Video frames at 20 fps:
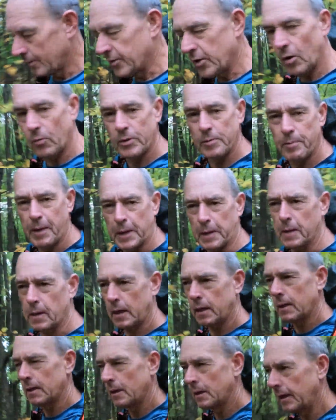Thought we'd better
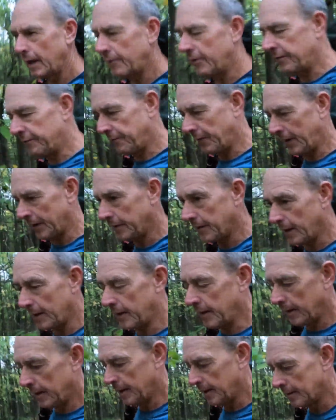clarify
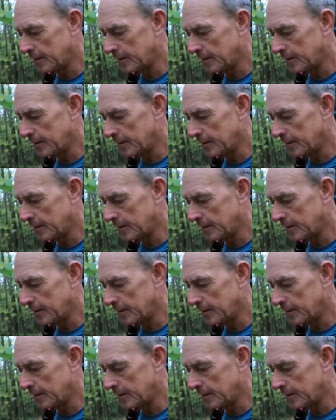that.